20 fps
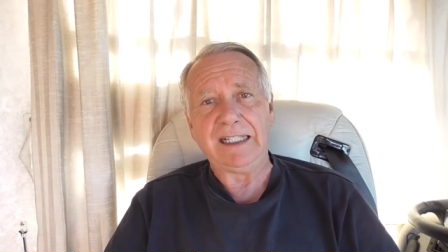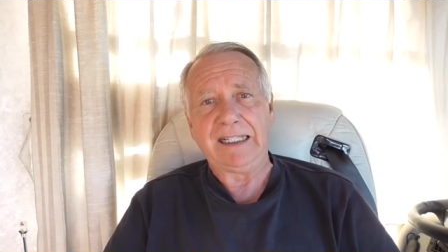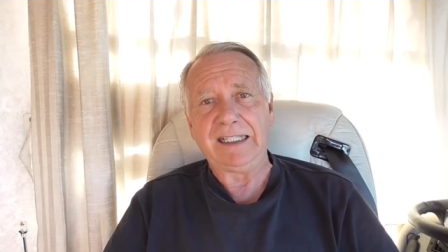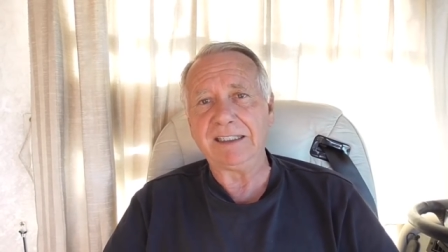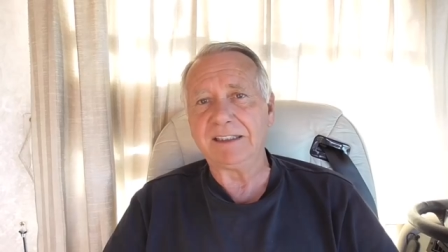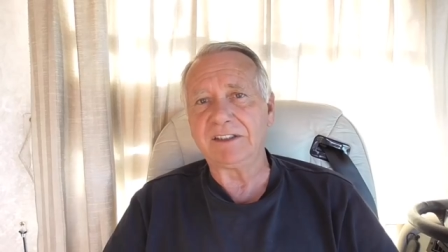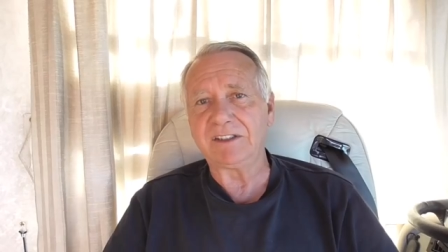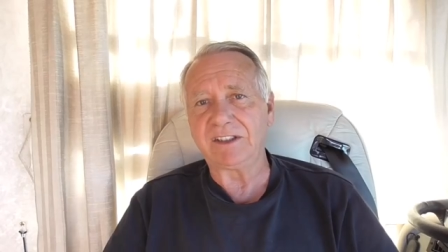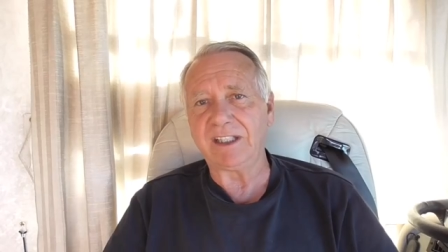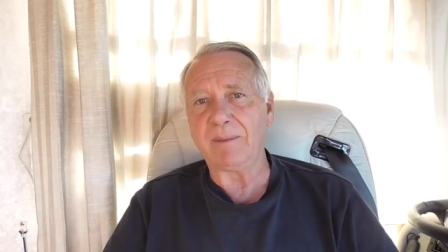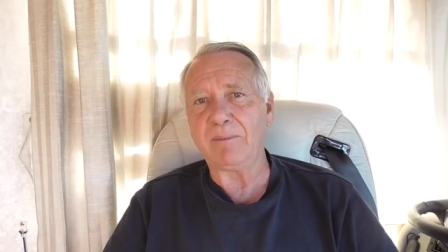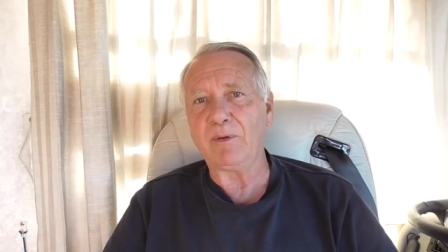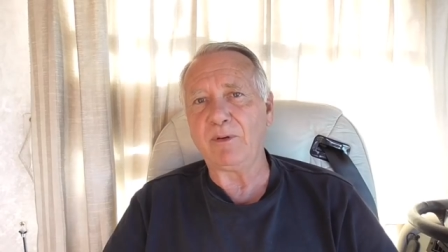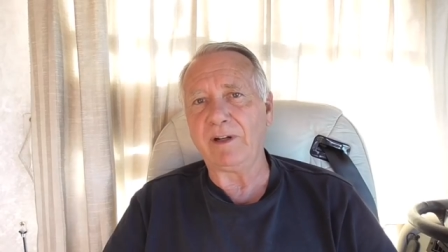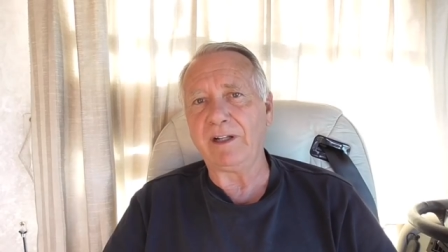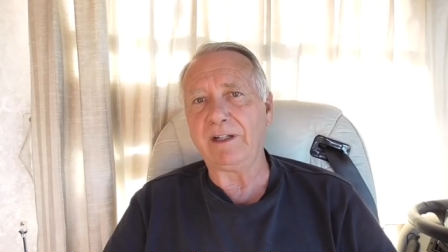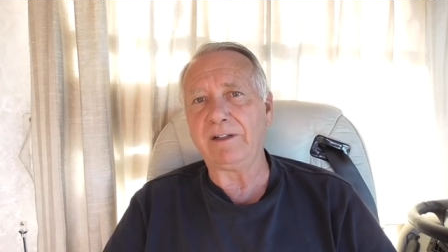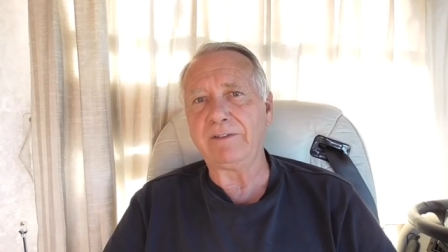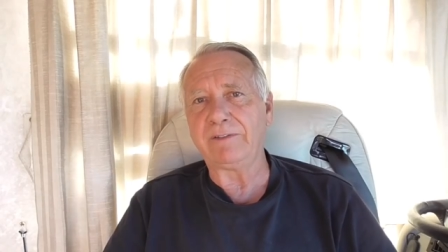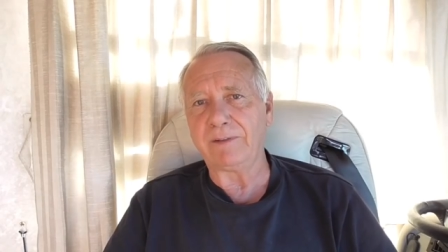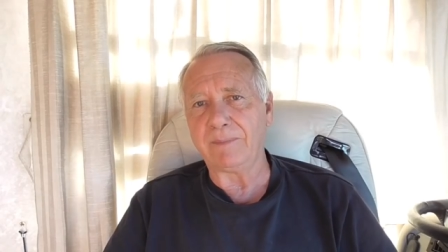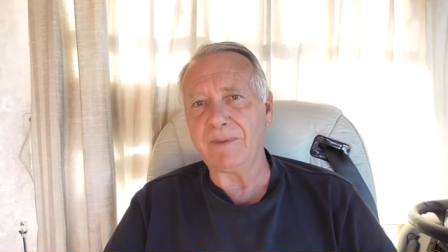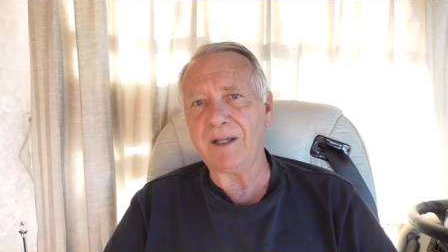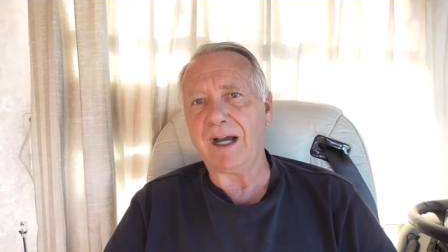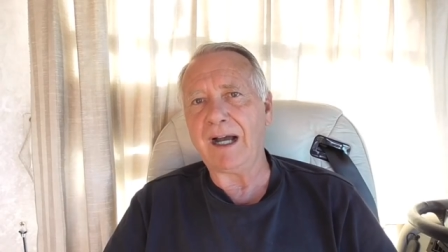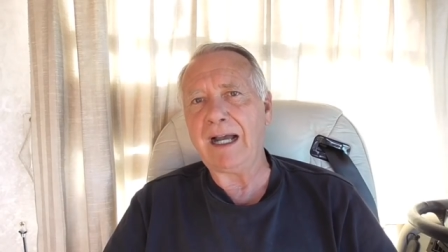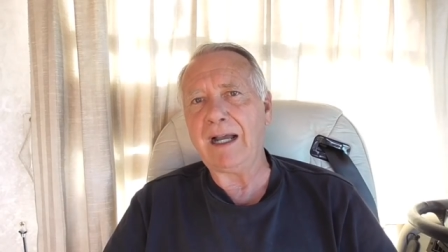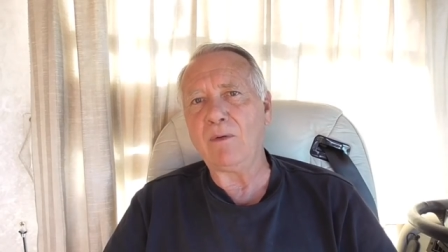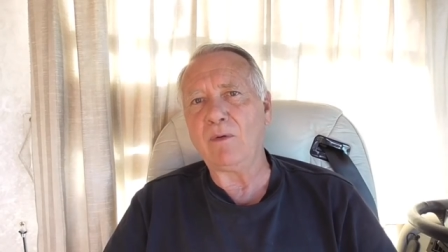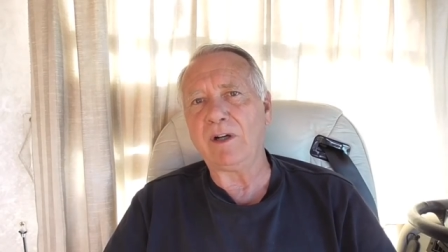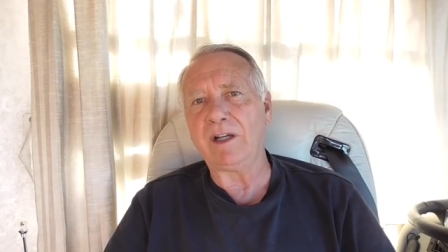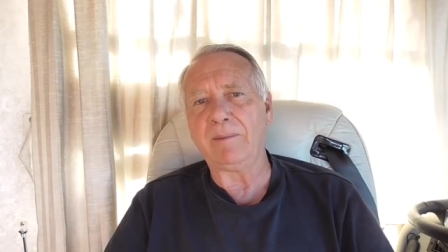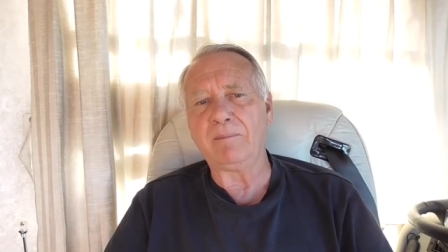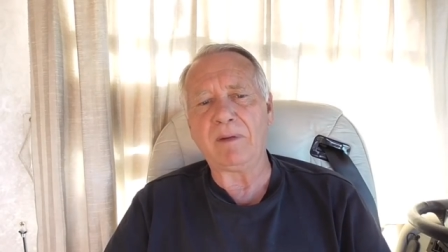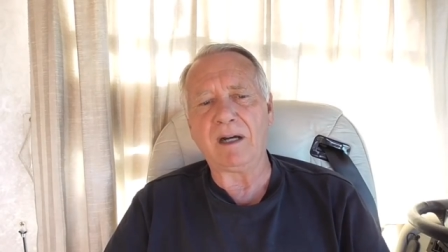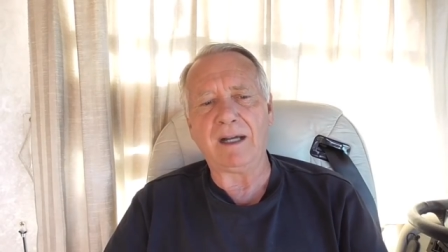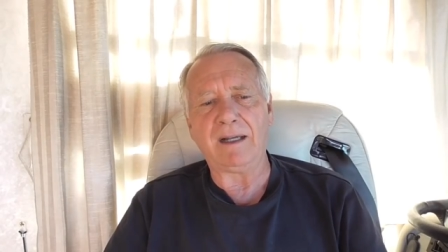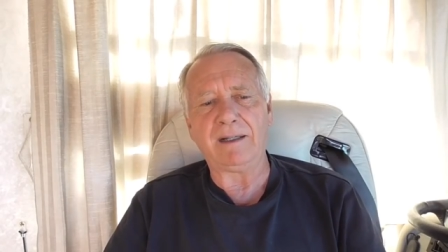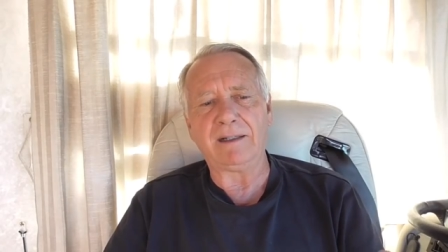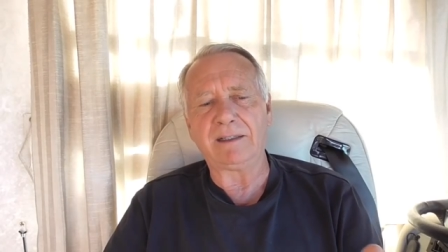and it's separated from the highway
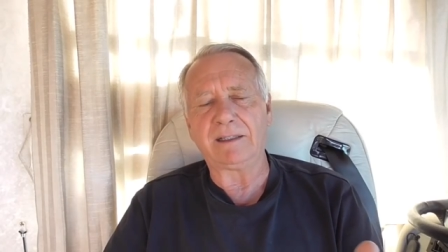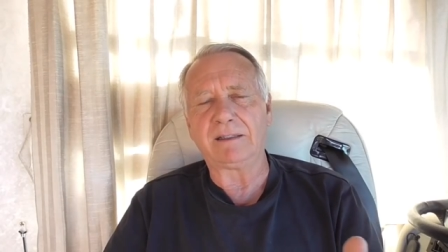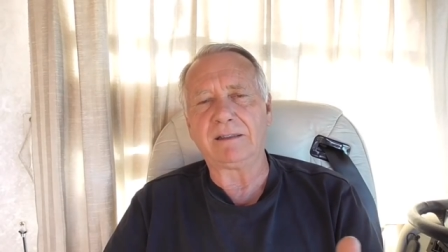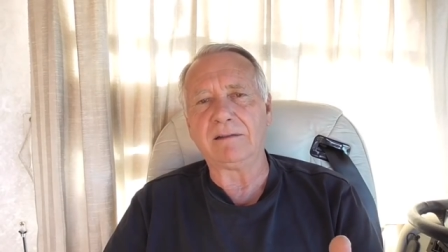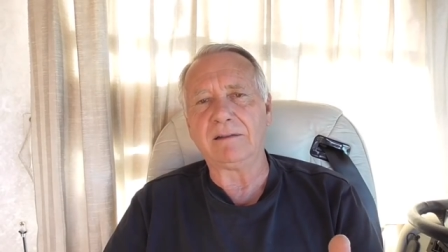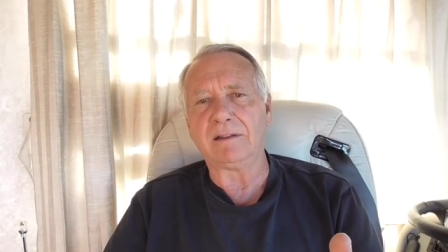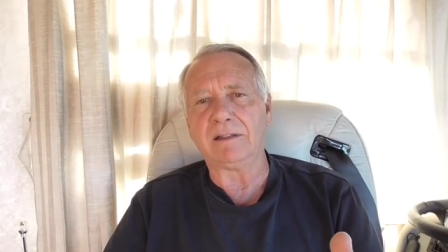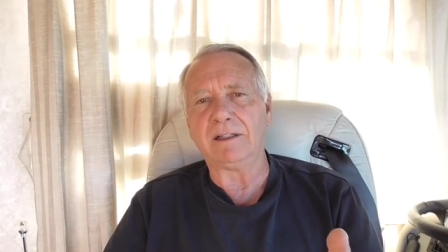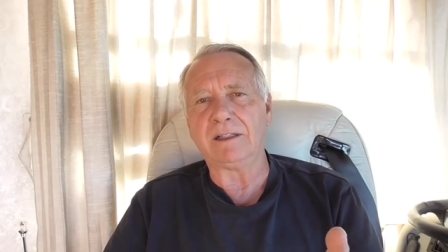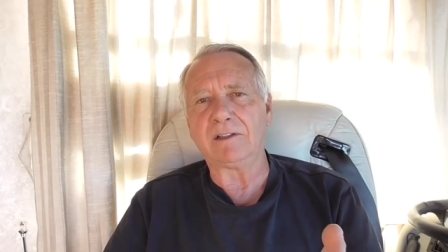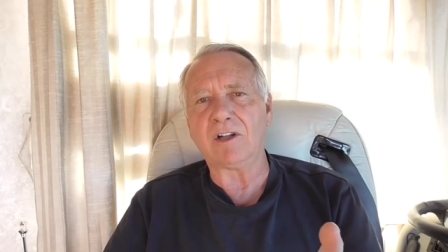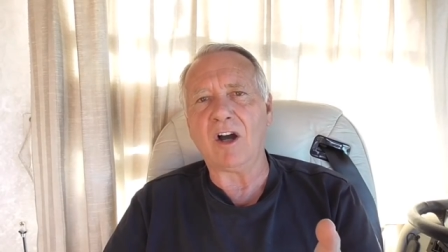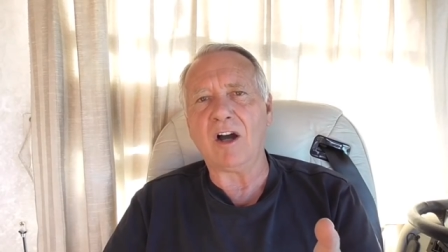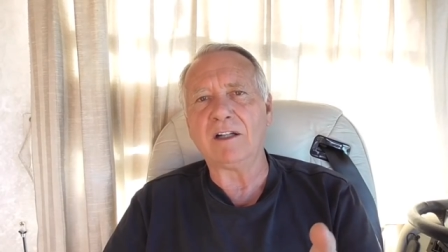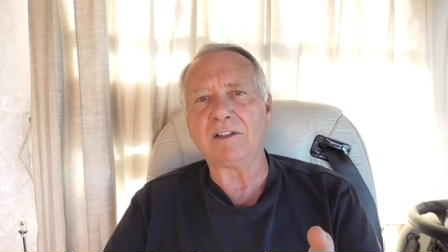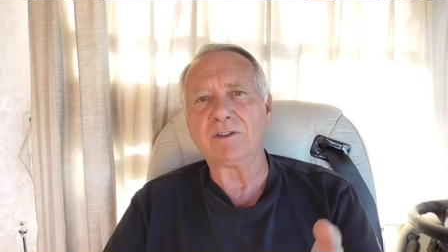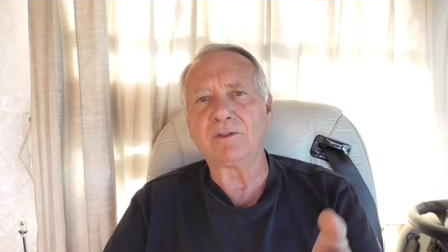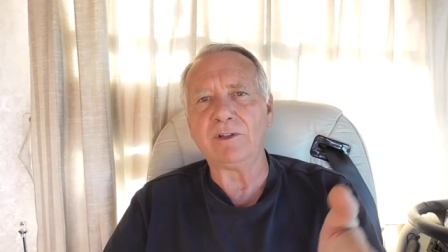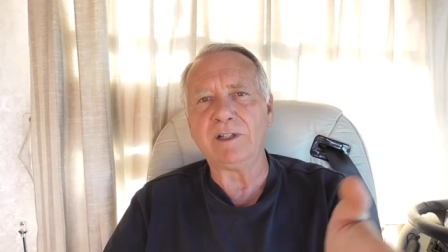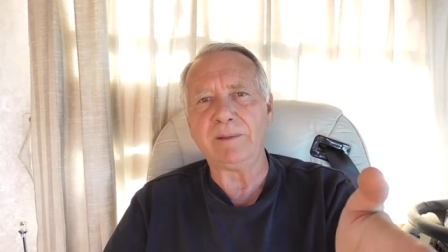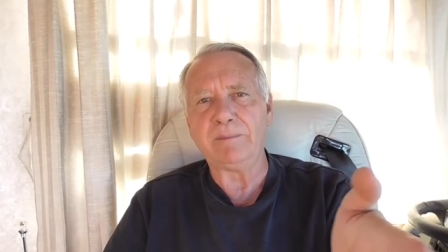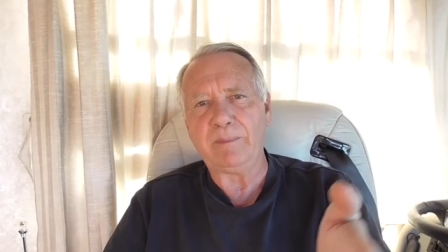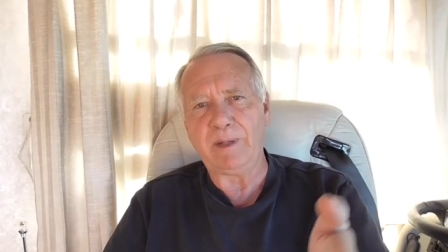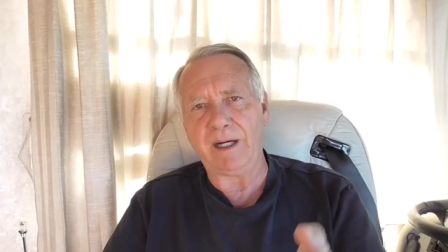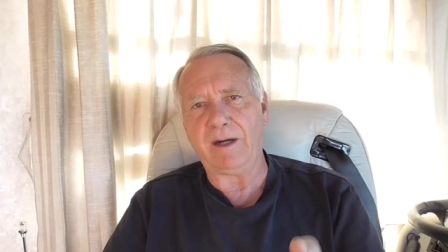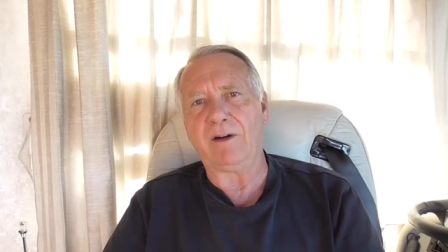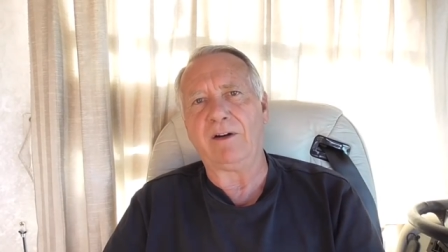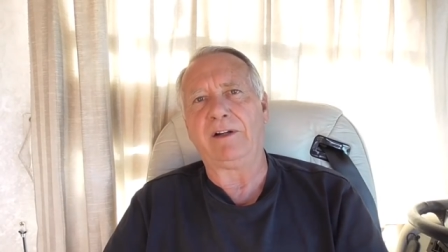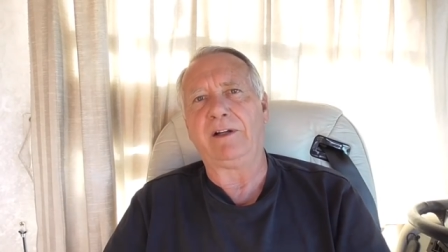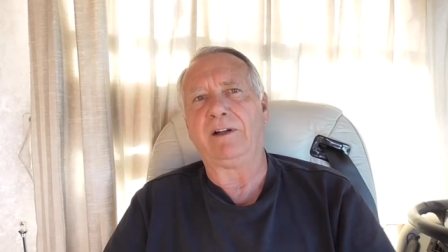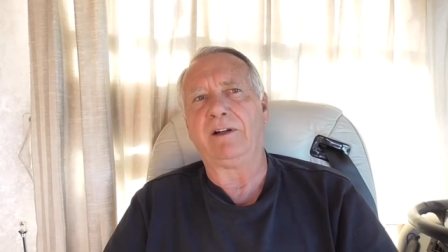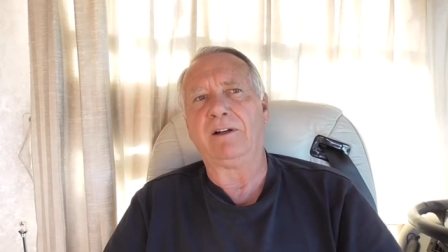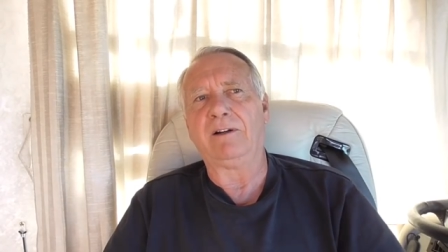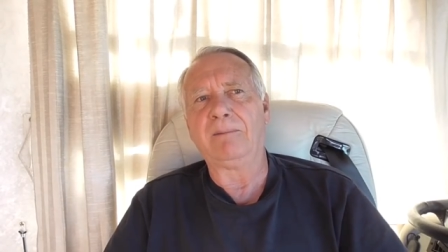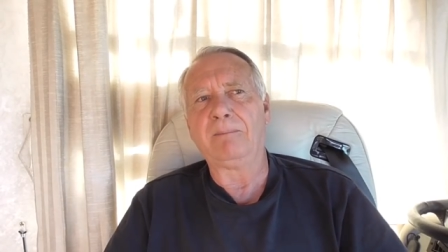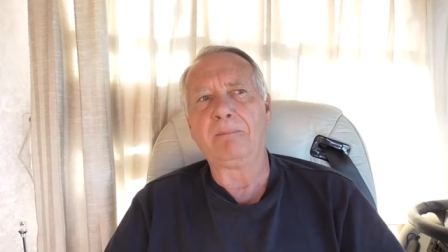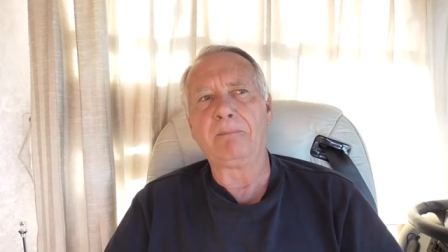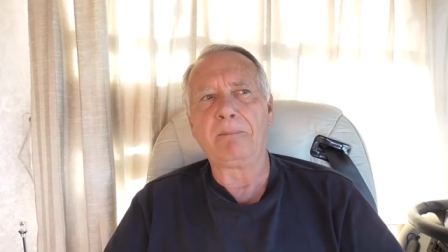by a, a concrete barrier.